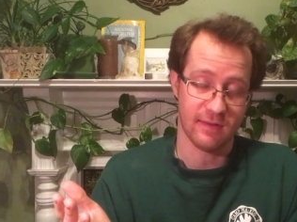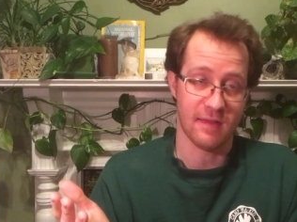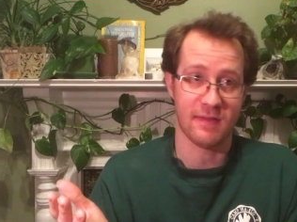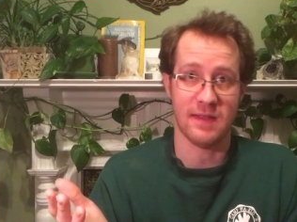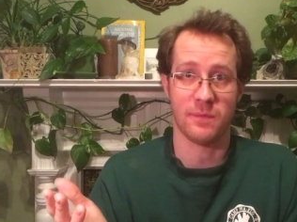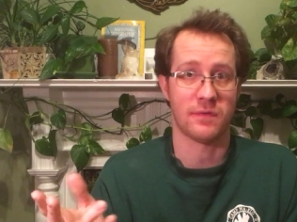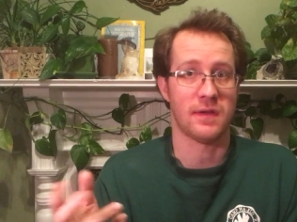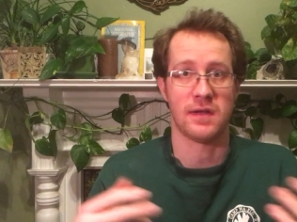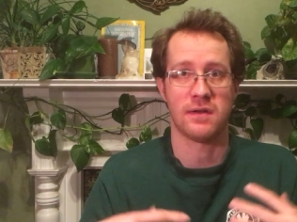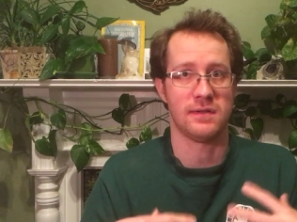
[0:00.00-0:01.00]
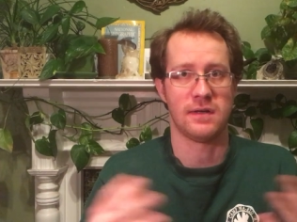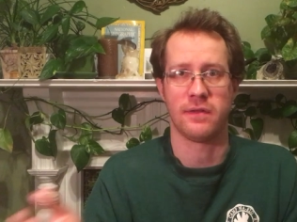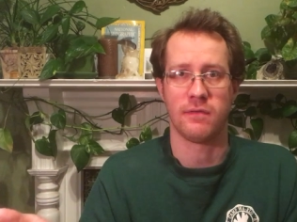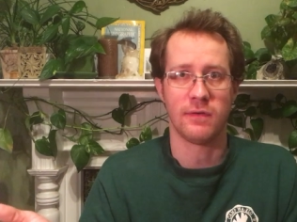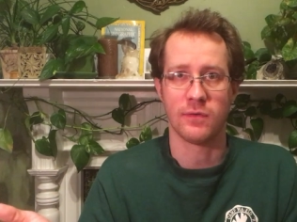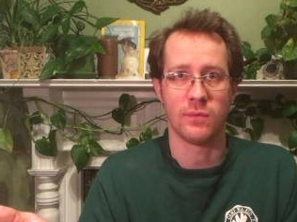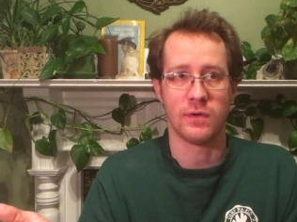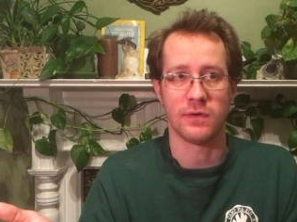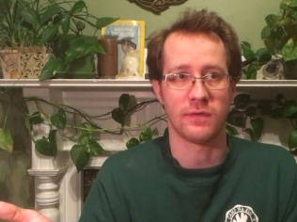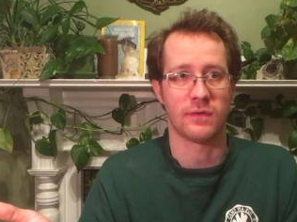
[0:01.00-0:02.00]
it, it seems like a lot of their other
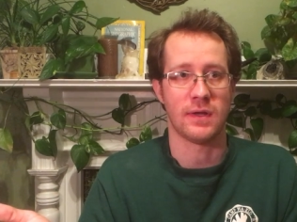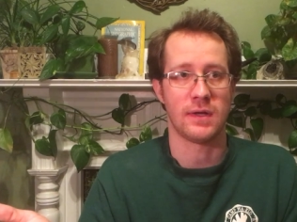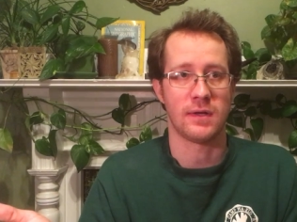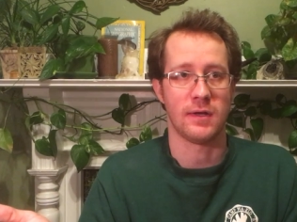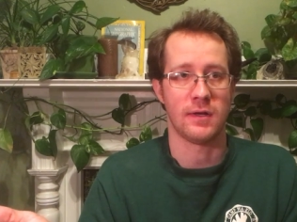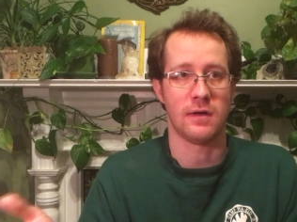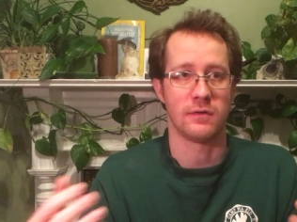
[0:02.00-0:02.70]
ones, like uh,